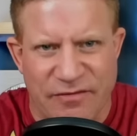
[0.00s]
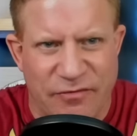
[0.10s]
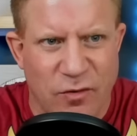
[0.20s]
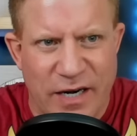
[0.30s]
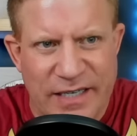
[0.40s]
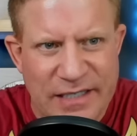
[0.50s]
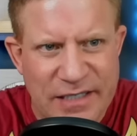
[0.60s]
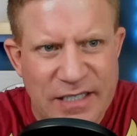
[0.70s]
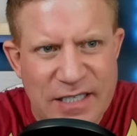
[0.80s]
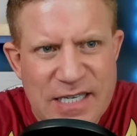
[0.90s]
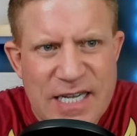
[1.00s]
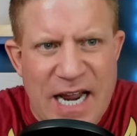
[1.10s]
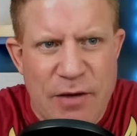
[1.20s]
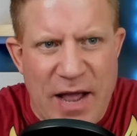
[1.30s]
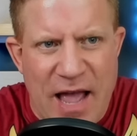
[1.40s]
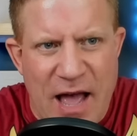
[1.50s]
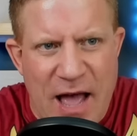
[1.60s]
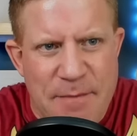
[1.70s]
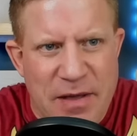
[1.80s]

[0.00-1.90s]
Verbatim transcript: for it. Anyway, uh,